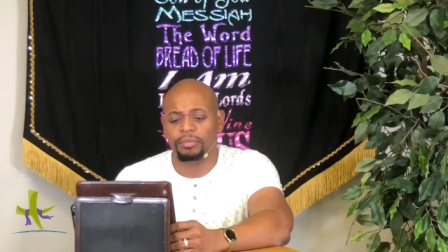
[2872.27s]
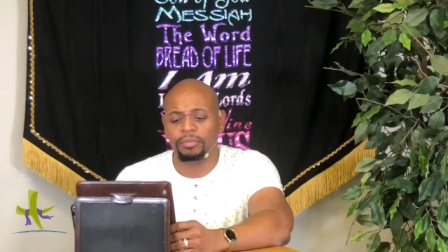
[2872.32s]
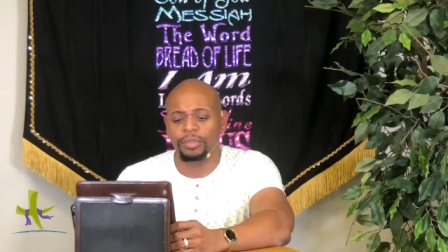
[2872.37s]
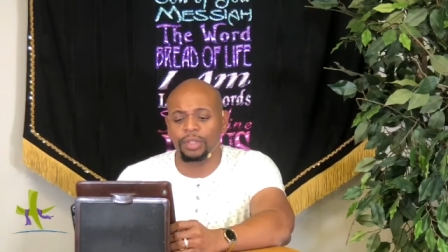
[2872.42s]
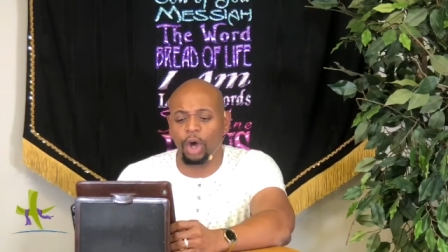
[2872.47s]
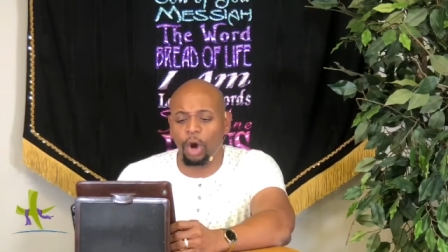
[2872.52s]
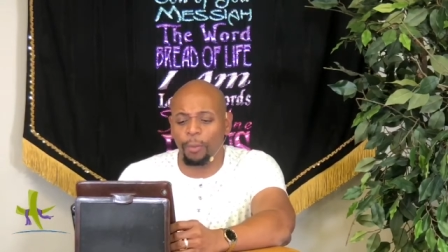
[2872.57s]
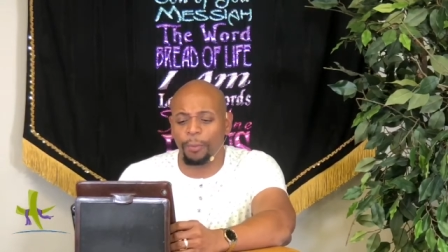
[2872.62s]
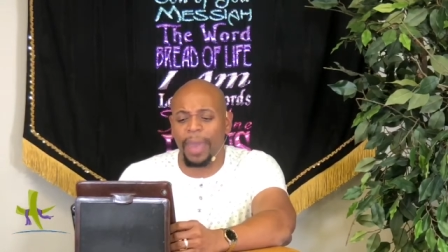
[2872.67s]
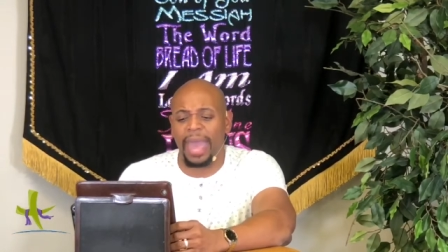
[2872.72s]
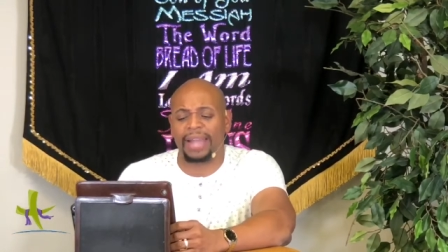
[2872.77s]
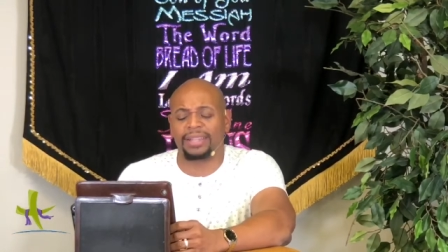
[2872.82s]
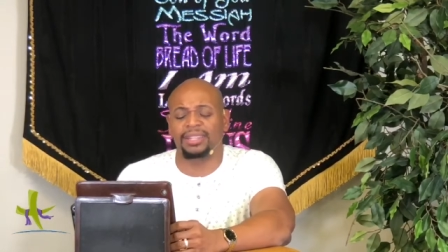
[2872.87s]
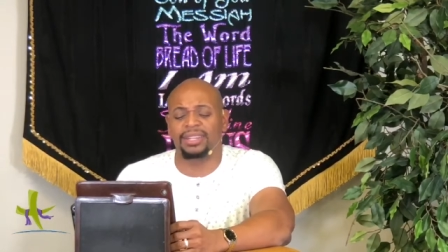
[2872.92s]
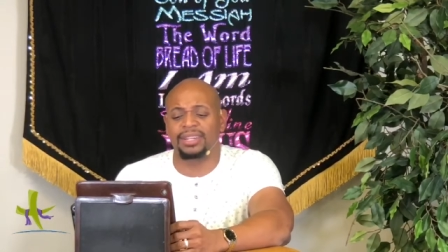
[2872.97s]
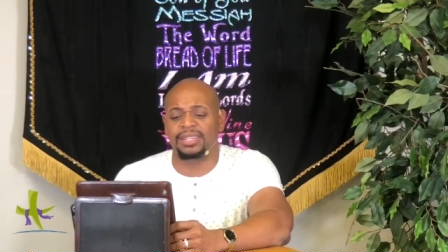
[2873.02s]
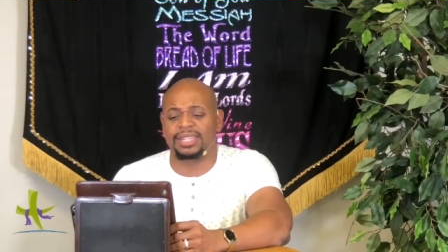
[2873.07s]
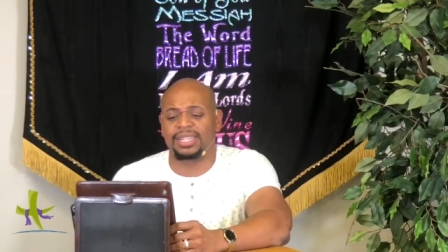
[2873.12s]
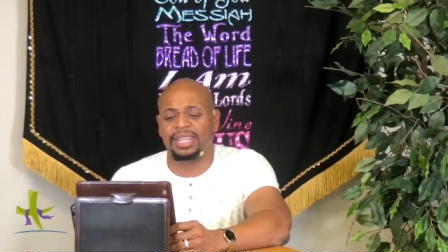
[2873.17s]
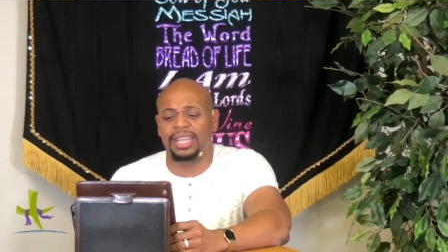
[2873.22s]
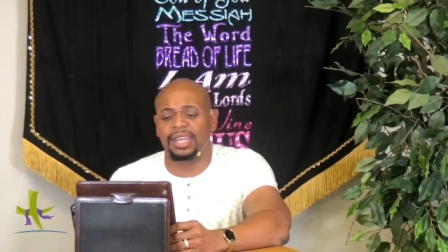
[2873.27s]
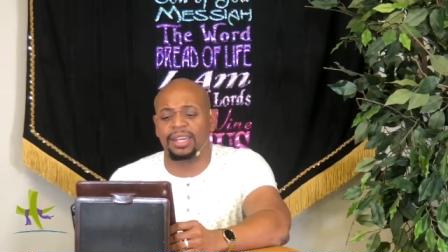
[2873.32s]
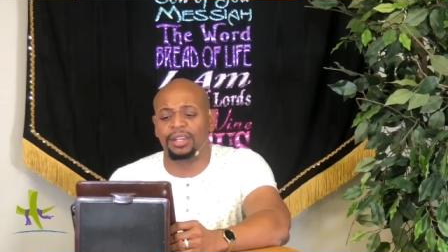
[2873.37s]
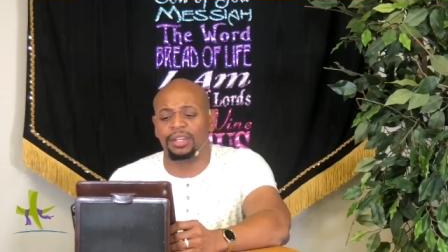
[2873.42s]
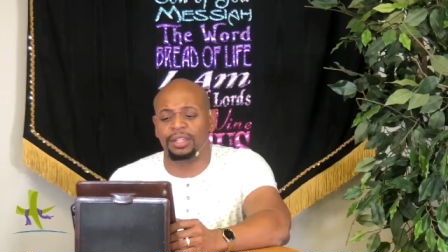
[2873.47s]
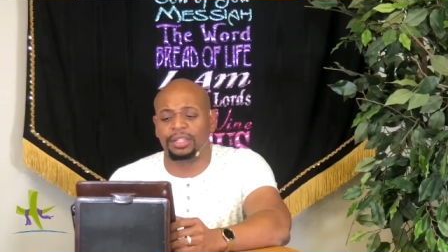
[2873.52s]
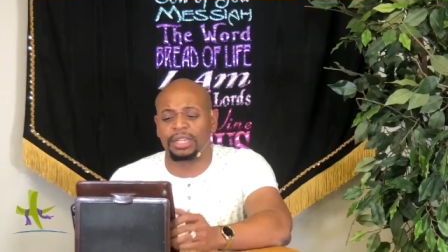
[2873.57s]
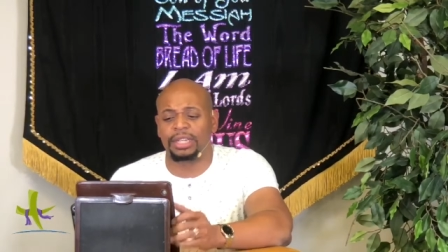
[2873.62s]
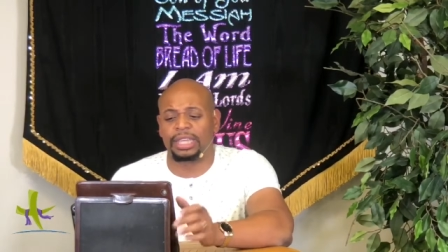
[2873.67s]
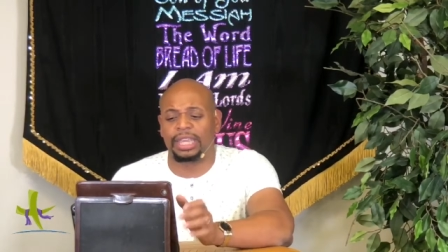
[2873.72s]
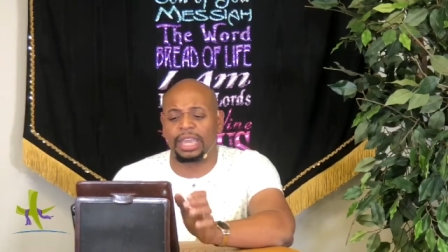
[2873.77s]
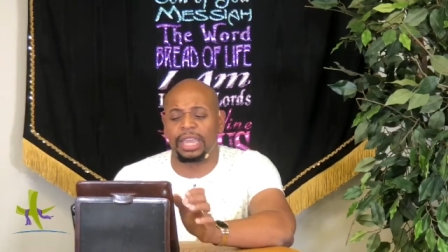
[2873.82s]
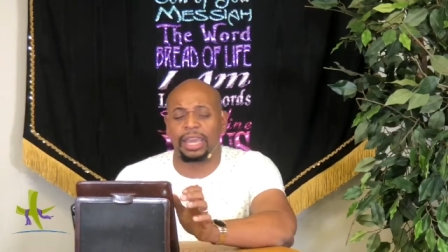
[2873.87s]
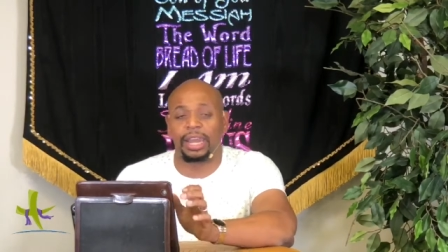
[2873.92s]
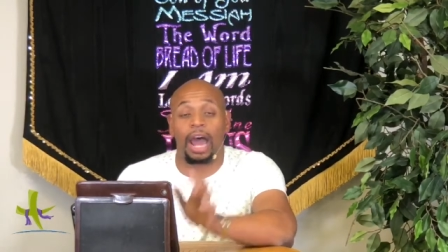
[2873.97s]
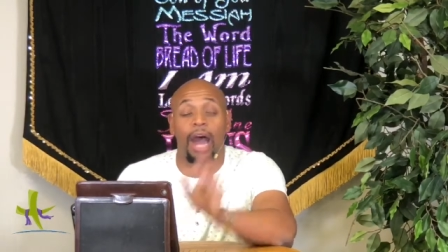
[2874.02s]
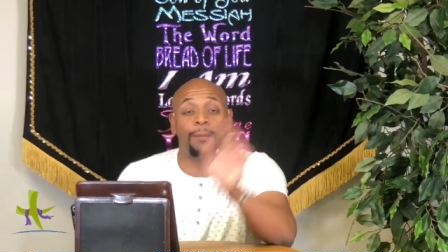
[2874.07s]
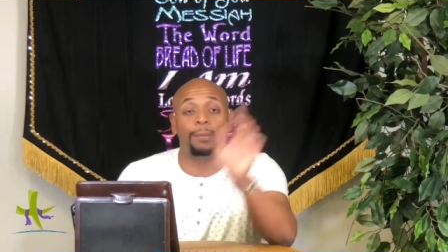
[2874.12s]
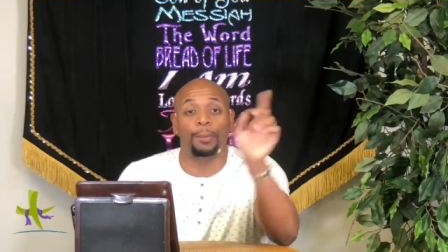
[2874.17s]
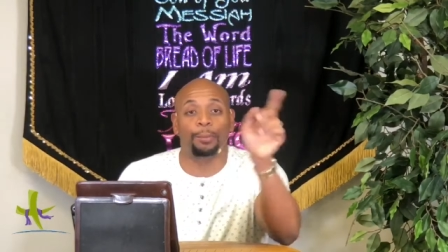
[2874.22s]
Go back to the sea and look again.
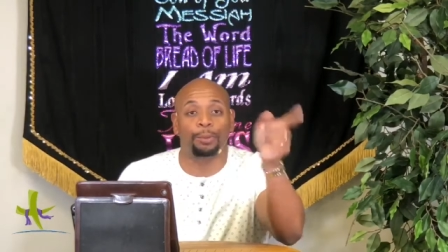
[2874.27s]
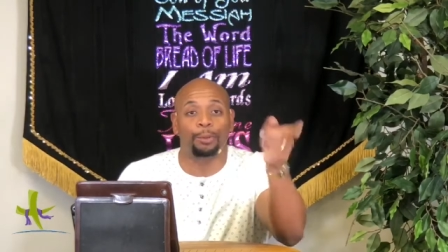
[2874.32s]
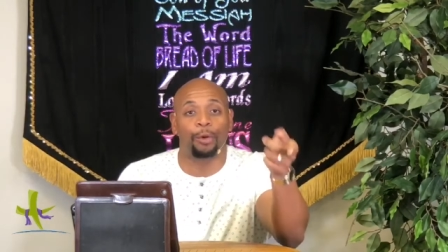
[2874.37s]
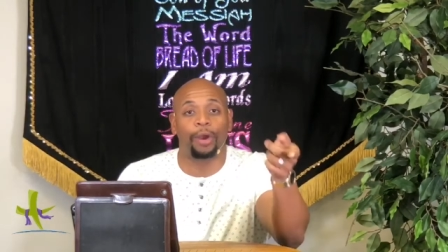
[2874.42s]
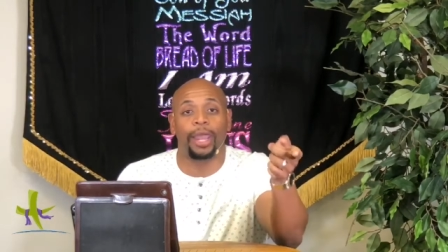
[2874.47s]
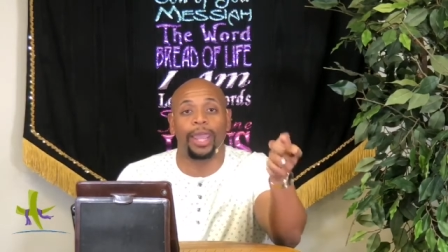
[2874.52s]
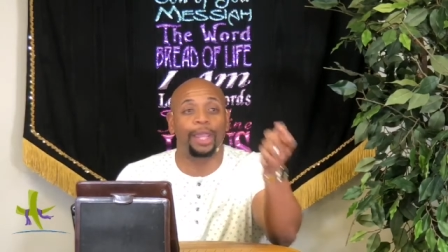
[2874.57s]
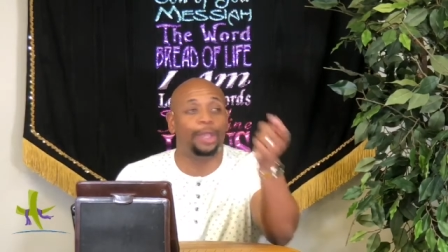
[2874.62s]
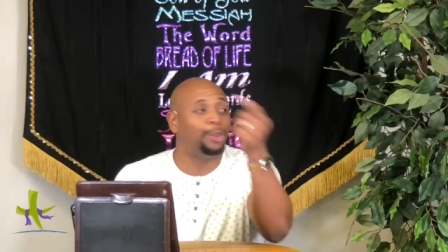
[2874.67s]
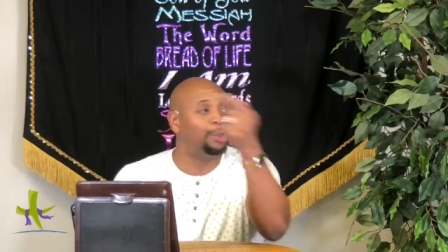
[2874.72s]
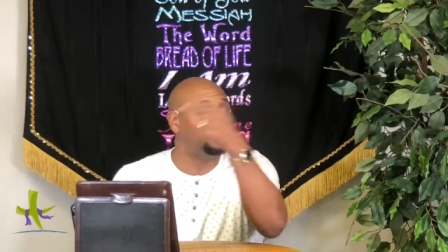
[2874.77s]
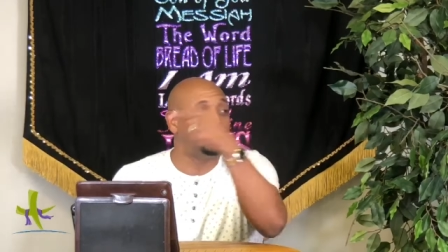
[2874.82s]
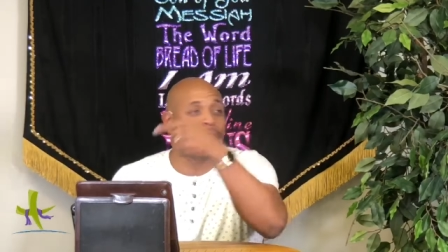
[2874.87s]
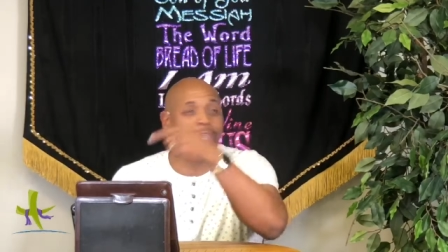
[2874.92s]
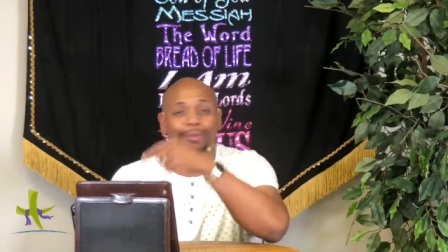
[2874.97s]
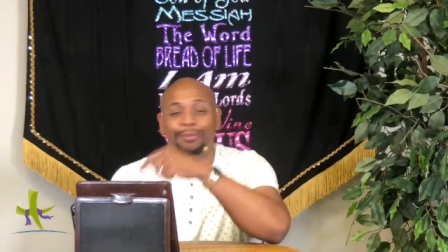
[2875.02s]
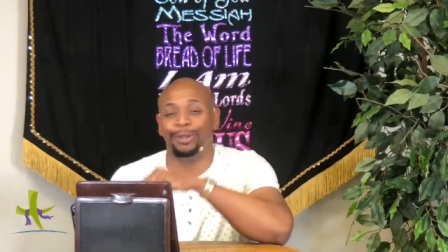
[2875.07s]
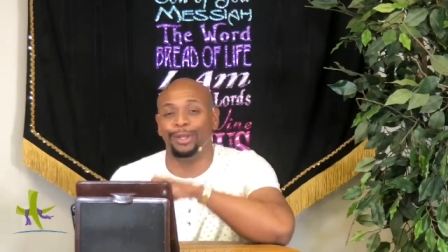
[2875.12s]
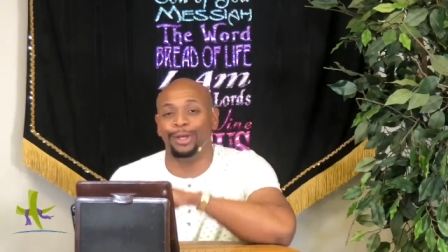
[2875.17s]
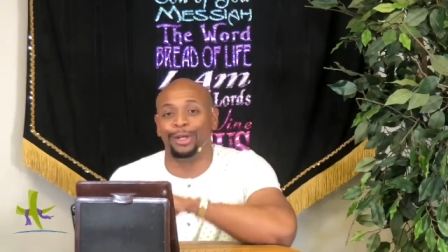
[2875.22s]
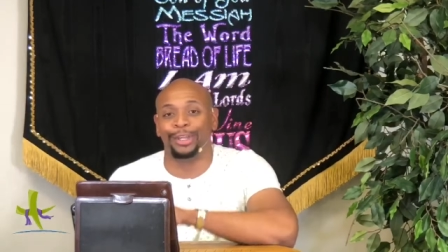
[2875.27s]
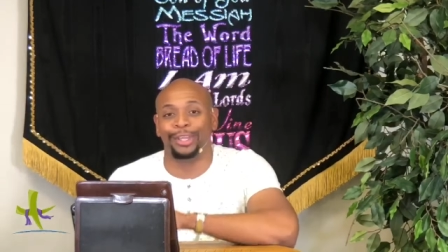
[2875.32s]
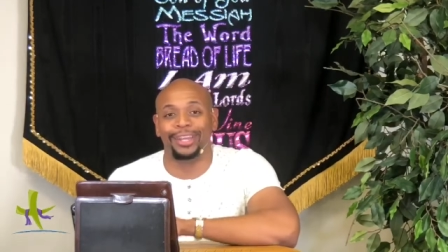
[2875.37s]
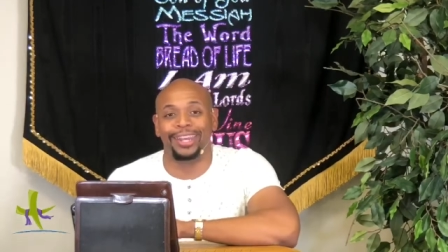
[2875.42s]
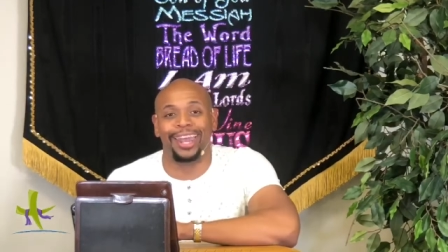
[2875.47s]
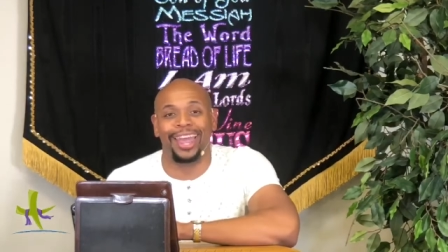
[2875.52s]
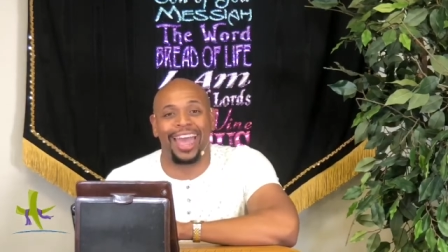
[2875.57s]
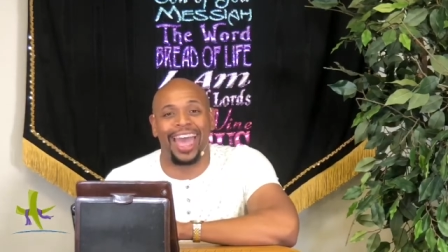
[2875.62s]
I'm going to pray, you keep looking.